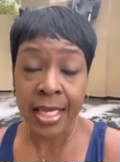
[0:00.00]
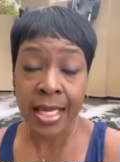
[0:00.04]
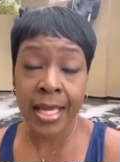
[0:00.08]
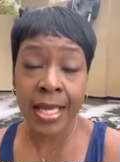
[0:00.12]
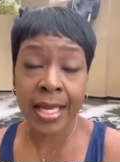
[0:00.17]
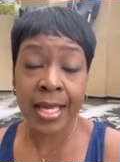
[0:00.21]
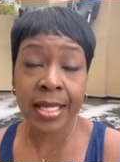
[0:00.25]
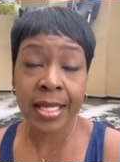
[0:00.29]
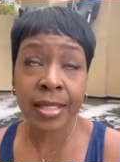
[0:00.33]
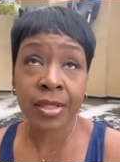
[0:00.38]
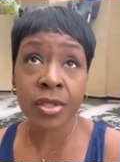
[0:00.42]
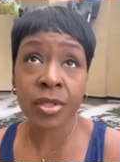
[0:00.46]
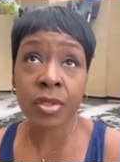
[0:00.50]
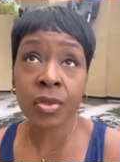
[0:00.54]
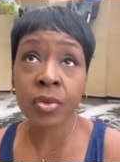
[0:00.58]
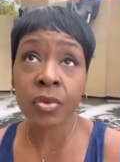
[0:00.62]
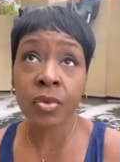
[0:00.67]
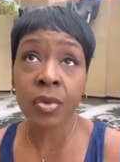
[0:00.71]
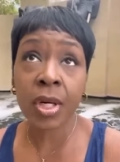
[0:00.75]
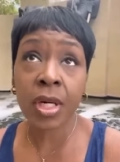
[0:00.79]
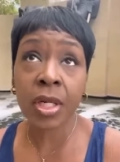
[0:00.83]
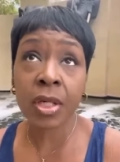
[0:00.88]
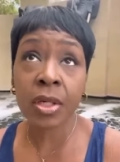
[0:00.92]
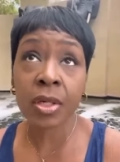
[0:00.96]
And you
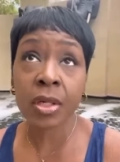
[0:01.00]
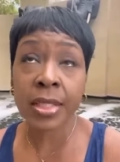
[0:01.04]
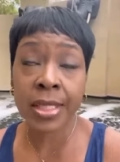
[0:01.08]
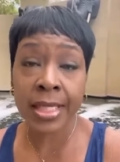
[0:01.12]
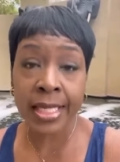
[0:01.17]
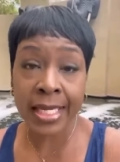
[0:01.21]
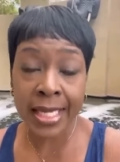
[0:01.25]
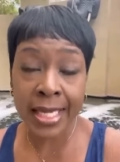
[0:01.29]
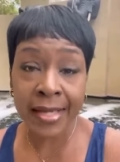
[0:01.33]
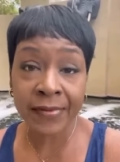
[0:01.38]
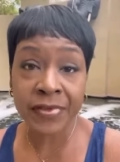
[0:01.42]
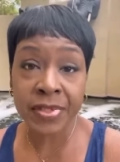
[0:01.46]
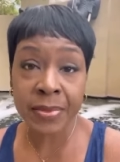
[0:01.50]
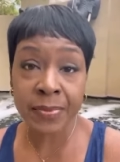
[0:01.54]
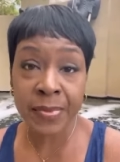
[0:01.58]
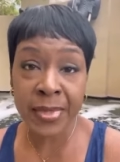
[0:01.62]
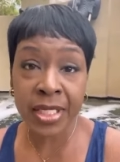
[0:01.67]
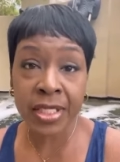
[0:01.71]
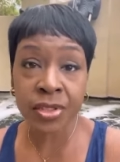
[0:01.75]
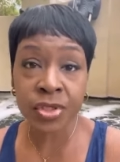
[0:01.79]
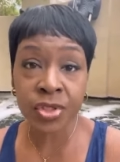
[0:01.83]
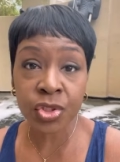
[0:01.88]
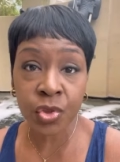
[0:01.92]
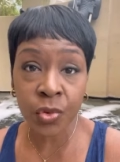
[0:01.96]
are going to have to
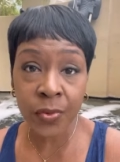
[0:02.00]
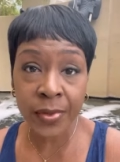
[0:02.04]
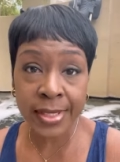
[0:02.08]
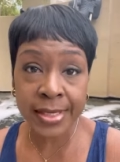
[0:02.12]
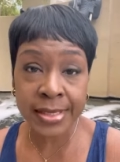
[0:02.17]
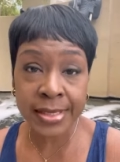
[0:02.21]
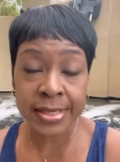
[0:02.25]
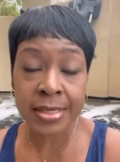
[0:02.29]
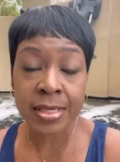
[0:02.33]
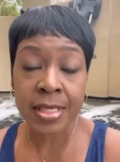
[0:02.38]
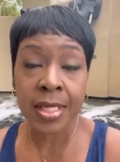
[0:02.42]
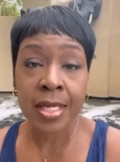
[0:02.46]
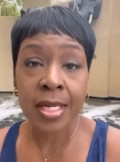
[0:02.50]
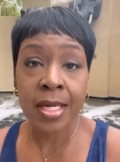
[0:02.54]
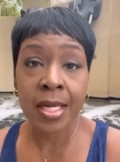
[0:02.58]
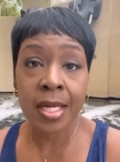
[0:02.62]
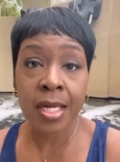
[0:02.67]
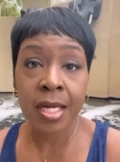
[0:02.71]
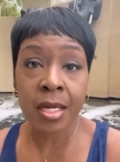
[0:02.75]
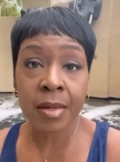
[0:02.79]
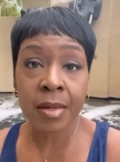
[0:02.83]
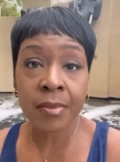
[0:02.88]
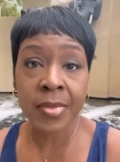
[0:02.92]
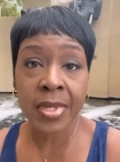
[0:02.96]
make a choice.
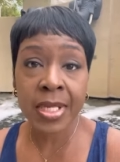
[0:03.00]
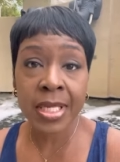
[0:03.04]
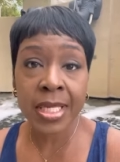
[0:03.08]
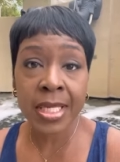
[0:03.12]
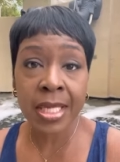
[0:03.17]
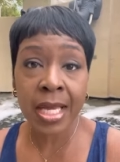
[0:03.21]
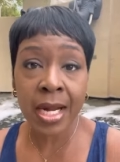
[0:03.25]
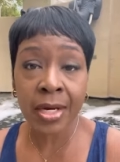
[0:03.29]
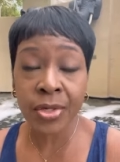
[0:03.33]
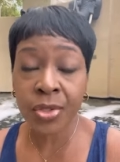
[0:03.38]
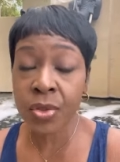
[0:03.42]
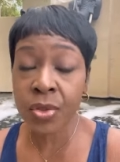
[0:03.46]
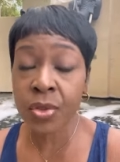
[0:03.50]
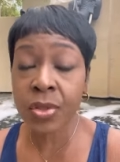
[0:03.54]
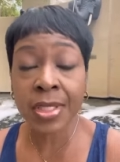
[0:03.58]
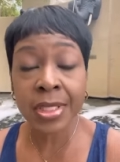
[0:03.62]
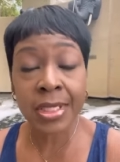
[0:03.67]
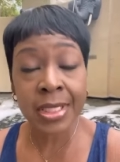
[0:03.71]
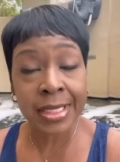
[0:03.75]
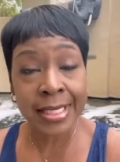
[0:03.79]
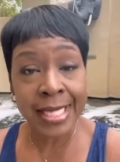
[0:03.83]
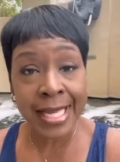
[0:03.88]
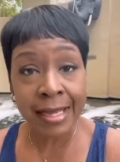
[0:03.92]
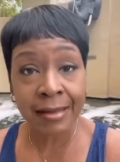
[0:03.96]
Are you going
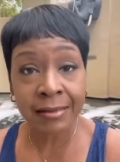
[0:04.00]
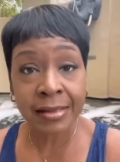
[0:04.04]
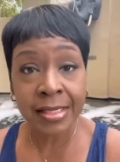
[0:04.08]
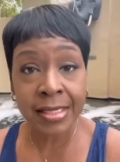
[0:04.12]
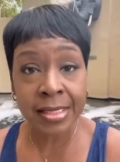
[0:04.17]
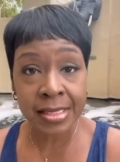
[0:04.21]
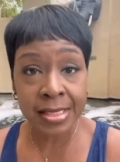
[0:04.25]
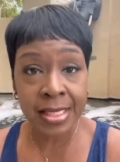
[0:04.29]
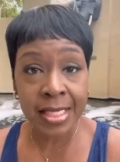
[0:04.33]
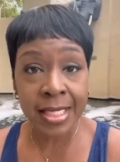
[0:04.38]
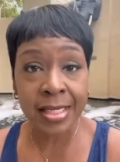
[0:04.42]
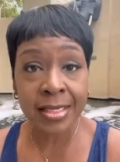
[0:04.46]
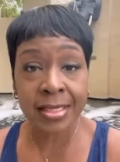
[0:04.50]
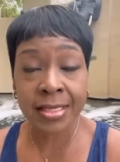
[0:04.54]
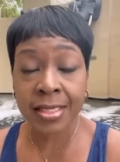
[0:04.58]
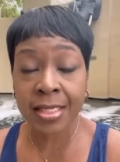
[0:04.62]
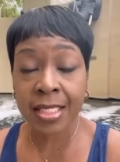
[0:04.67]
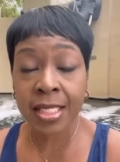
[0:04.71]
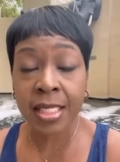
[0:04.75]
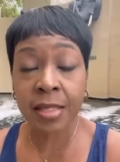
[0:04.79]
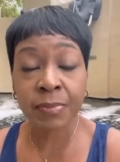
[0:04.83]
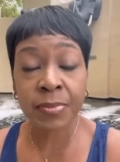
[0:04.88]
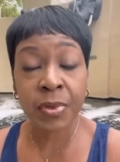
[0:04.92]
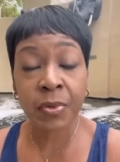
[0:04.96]
to allow this thing to
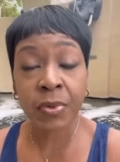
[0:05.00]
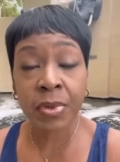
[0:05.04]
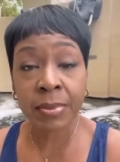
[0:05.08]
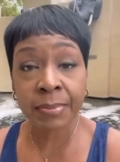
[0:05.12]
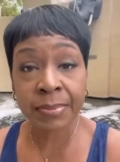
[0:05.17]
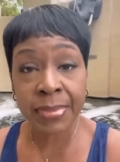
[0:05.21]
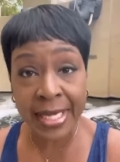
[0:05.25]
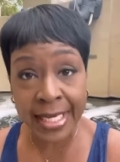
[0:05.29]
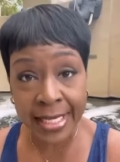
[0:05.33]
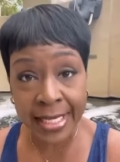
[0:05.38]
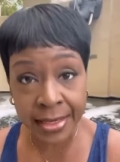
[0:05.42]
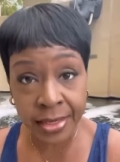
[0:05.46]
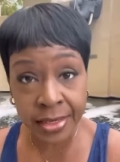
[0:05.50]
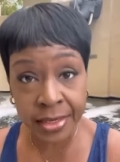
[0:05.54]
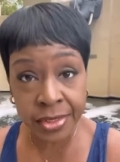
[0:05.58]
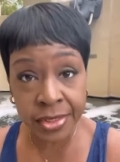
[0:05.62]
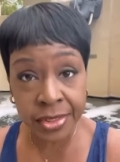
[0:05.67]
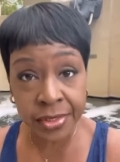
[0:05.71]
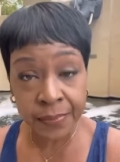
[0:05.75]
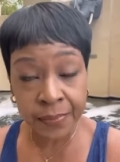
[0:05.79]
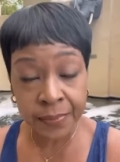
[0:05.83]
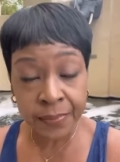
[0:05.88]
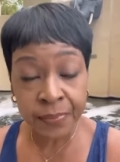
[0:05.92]
keep you in bondage?